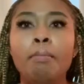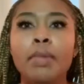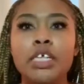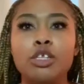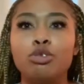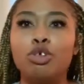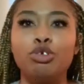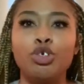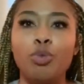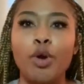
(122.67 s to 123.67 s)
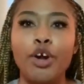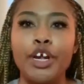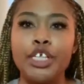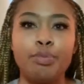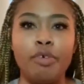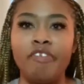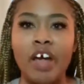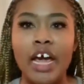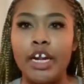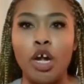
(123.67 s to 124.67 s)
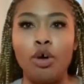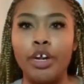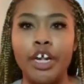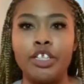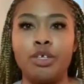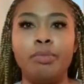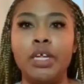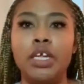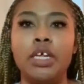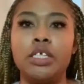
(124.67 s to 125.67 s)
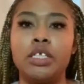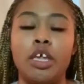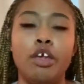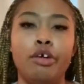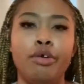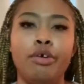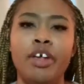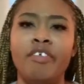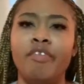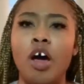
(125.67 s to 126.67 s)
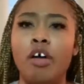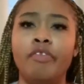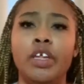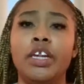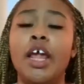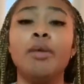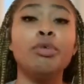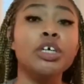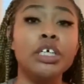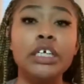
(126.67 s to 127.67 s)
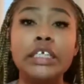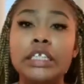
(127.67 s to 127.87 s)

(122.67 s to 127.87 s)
Mesosocial work is provided on an intermediate scale involving neighborhoods,